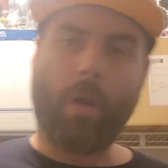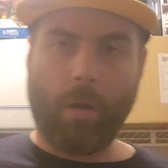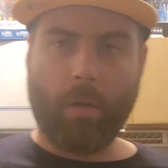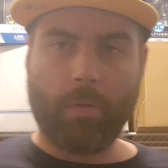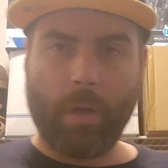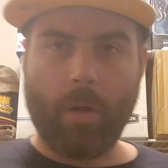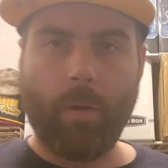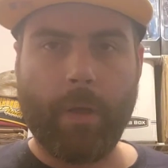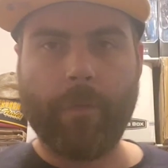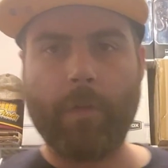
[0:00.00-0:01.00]
all know,
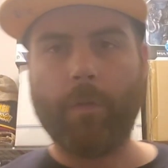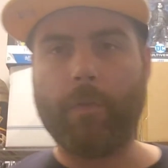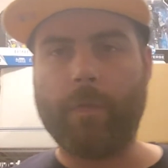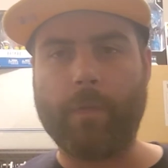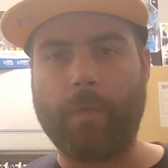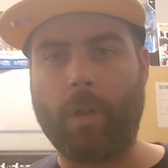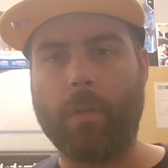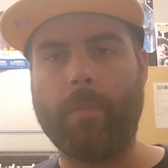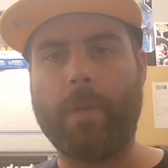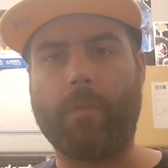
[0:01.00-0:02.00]
if you've
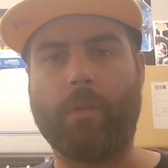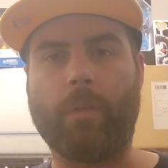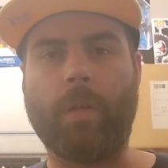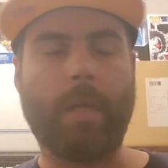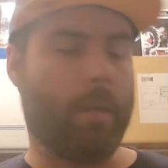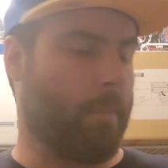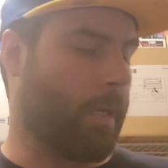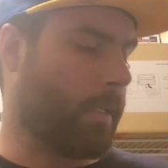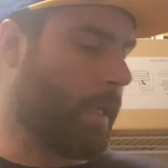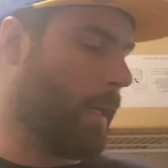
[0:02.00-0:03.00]
followed me for any
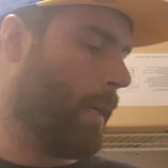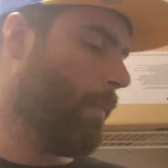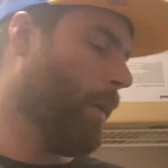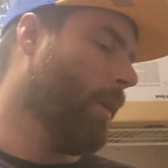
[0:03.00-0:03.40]
amount of time,